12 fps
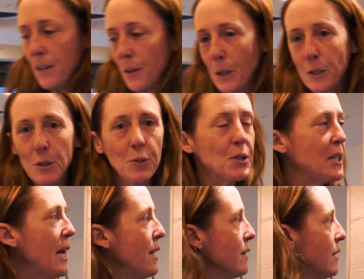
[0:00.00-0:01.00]
you can do
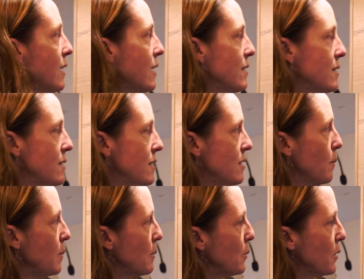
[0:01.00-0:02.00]
stainless. Some
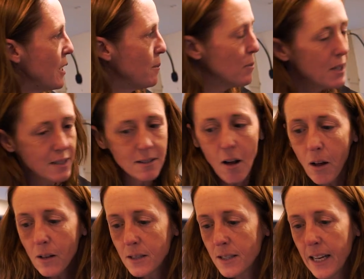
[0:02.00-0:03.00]
people keep this
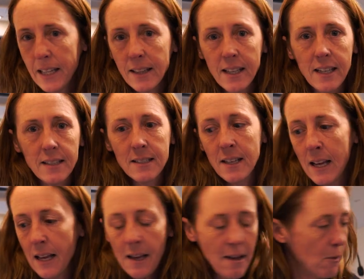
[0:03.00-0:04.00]
all stainless.
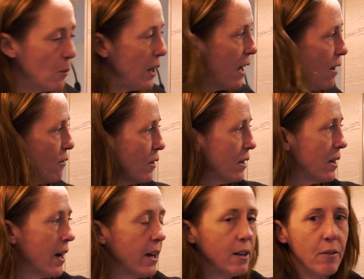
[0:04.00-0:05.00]
We have a
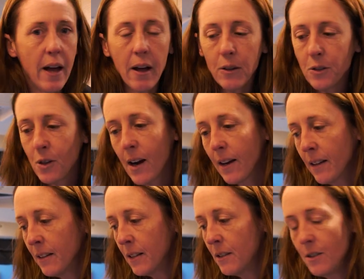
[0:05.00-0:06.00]
line of L-track
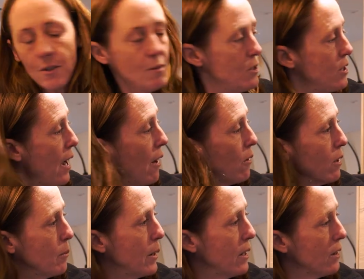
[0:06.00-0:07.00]
in this
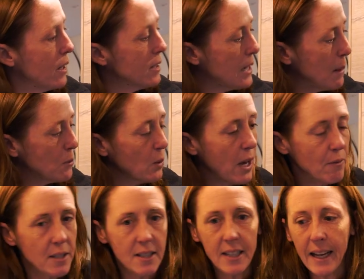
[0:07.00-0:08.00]
shower, but a lot of times we'll have
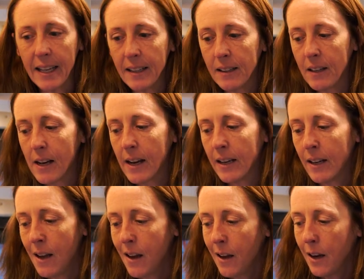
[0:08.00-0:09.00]
a second line.
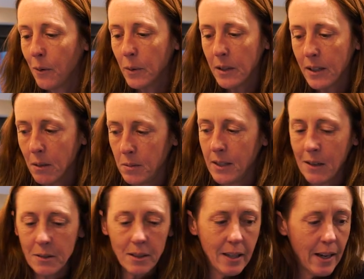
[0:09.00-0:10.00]
It really comes
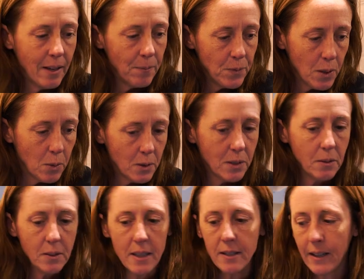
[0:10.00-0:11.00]
down to like those little
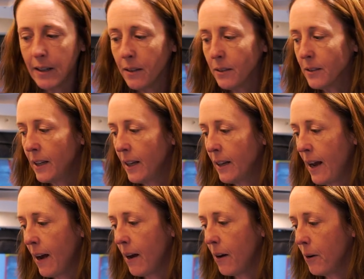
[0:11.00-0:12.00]
details and
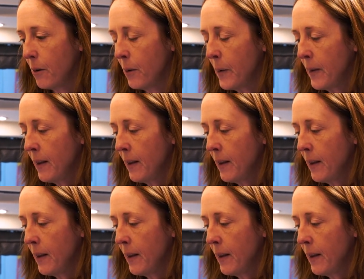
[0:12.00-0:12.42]
how